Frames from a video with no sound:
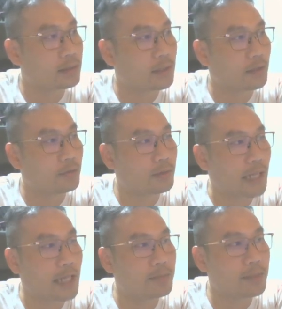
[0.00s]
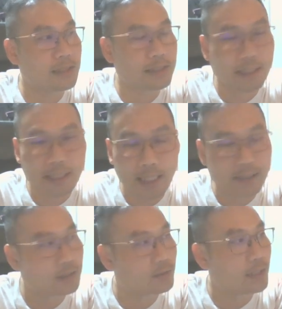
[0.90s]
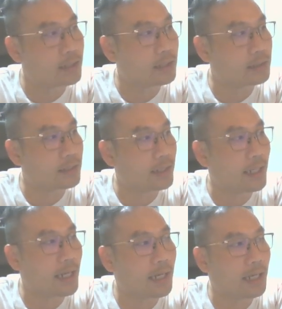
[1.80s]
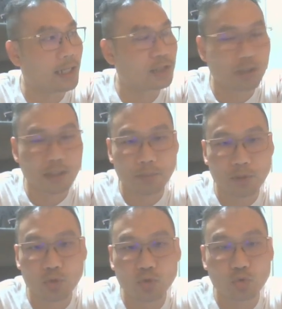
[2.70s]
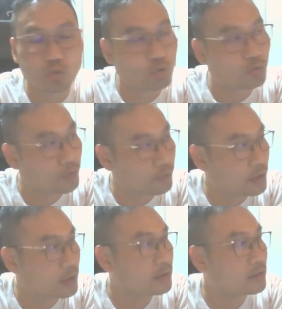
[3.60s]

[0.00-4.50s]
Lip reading: elements inside the height, right, they are actually between 2 to 50.